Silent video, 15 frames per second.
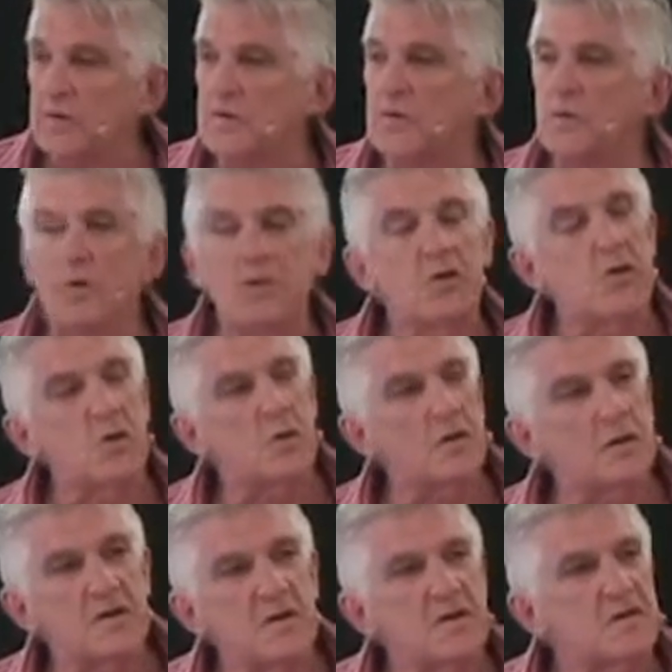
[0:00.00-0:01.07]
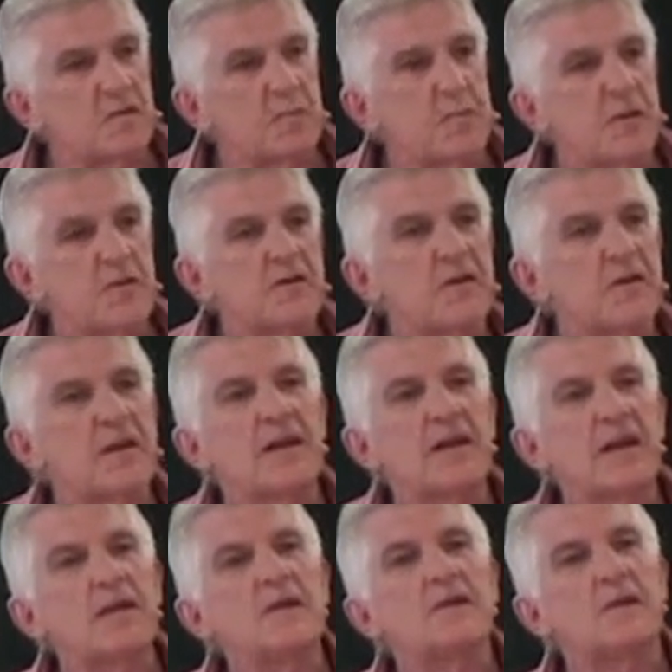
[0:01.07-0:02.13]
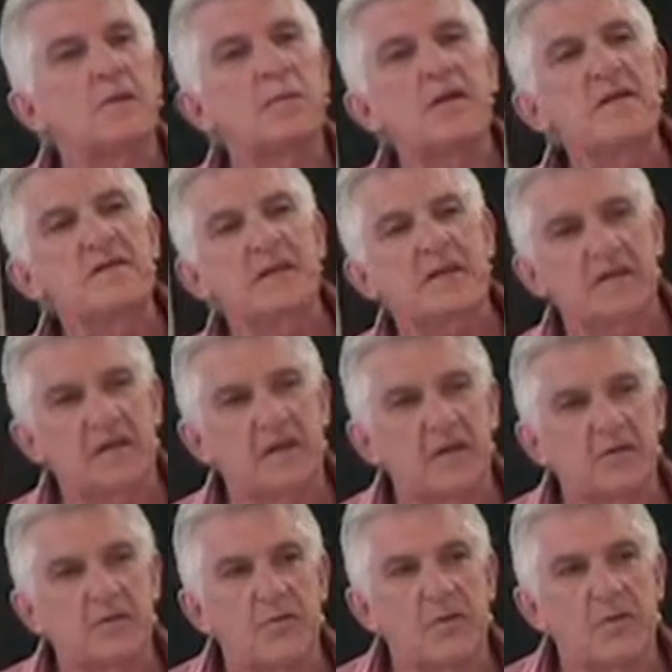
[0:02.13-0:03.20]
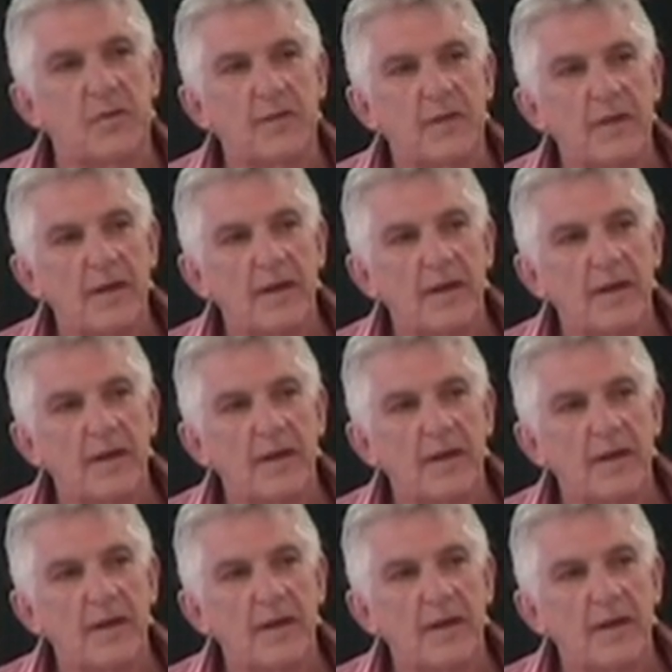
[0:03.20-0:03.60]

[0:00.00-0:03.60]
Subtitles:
To endure the disciplines that are needed to be successful.